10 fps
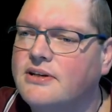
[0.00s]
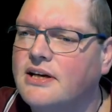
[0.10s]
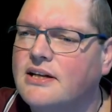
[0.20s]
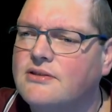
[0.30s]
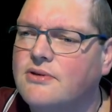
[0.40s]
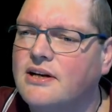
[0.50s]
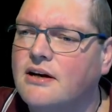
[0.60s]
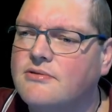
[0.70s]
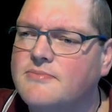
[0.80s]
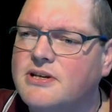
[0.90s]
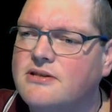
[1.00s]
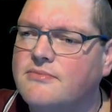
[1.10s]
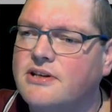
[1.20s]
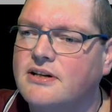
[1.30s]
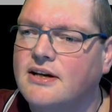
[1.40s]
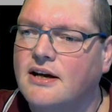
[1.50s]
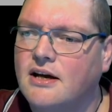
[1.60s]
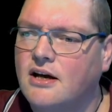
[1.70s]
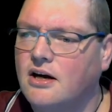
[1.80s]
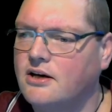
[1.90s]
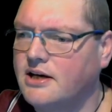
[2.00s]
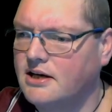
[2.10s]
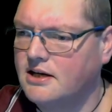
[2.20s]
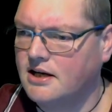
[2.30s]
Yeah, that's right. I was messing with it. Okay.